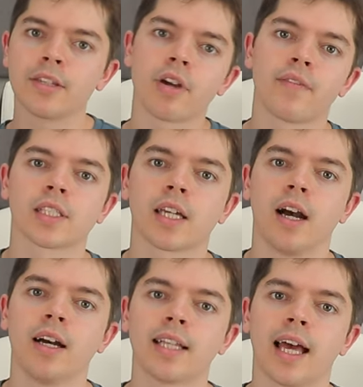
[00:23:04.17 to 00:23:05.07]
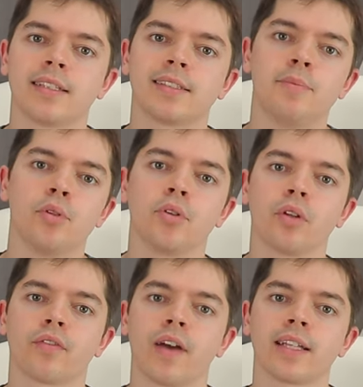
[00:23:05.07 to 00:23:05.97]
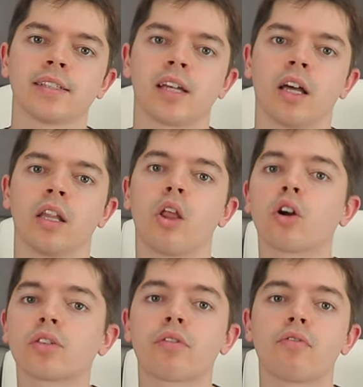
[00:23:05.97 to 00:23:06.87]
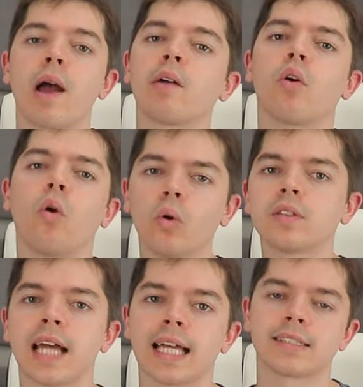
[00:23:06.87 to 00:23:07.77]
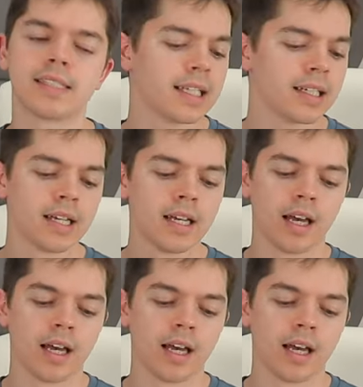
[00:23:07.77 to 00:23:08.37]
the graphics card and CPU cooler fans are locked throughout all testing,